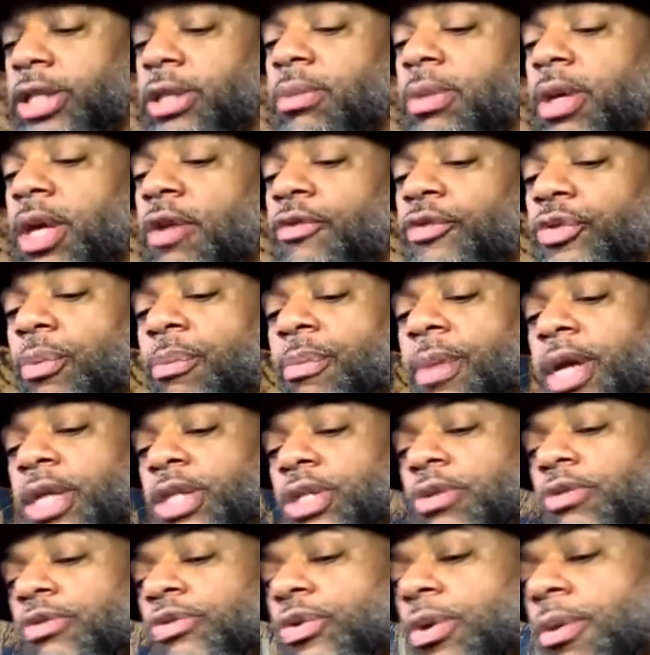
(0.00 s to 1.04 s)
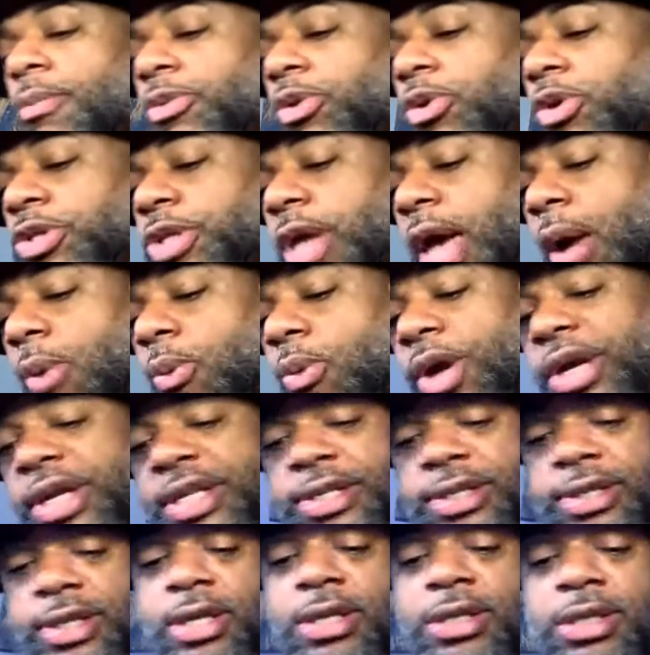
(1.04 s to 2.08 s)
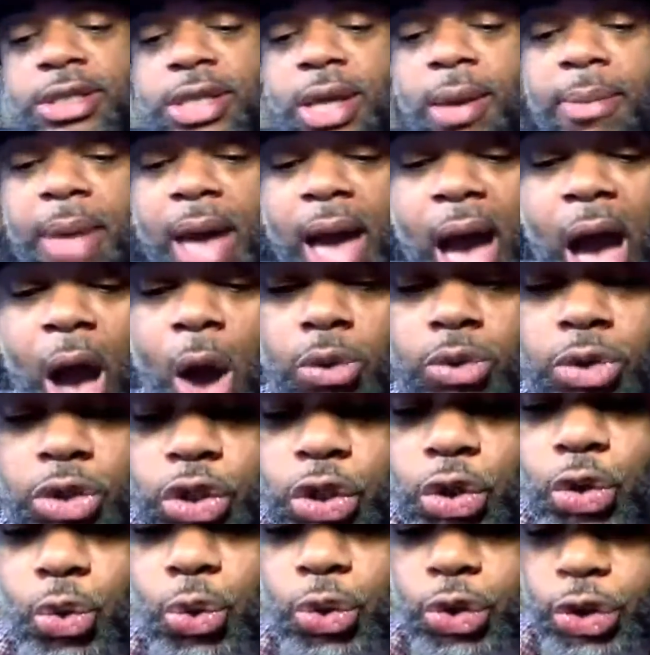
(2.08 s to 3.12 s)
some information from you, because I want to send some out to